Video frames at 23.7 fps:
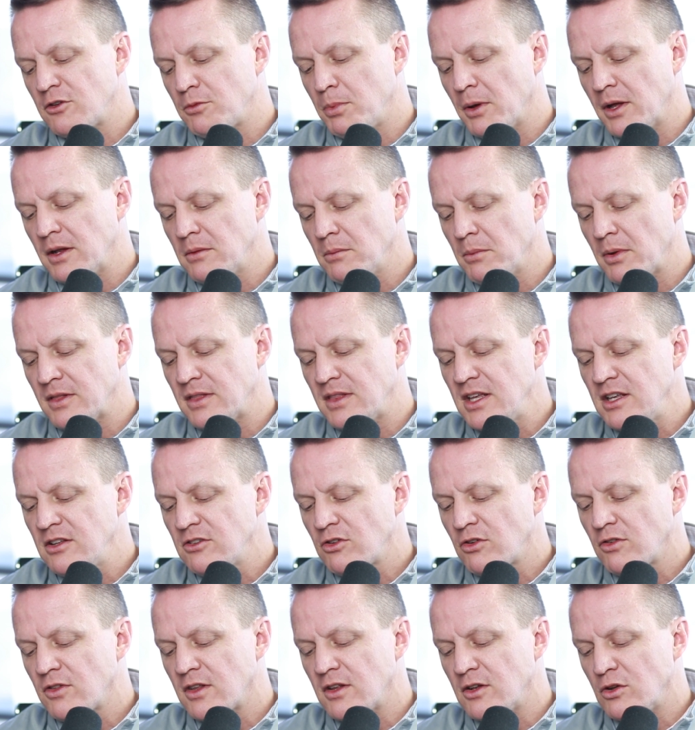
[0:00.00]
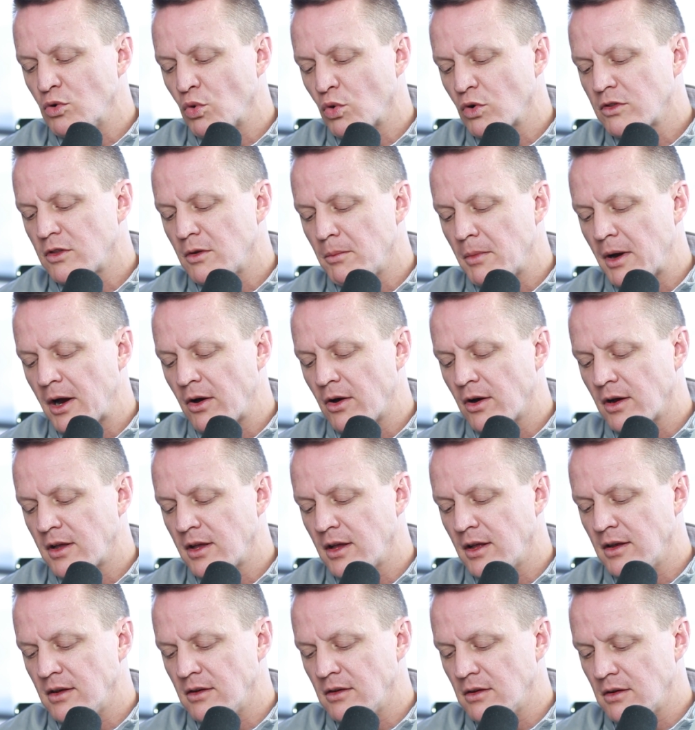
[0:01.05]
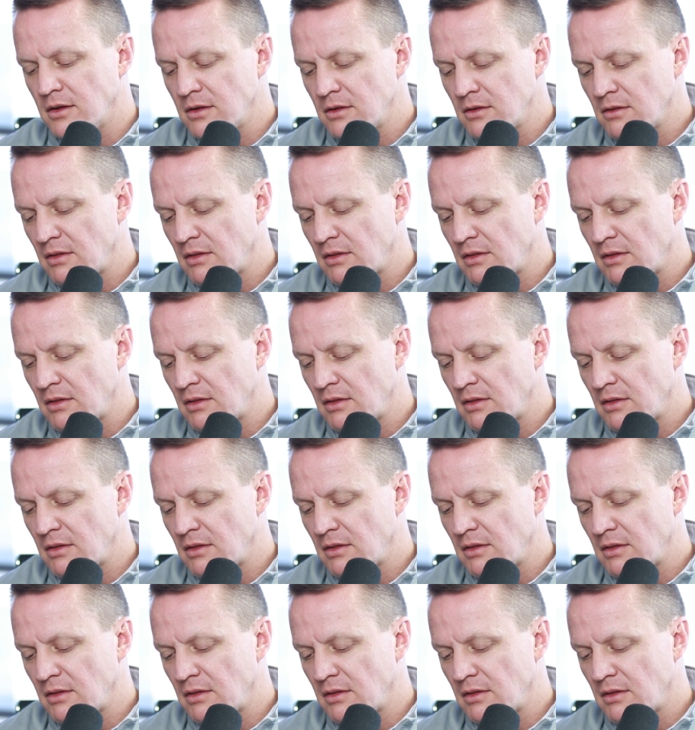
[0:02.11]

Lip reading: but these are the North American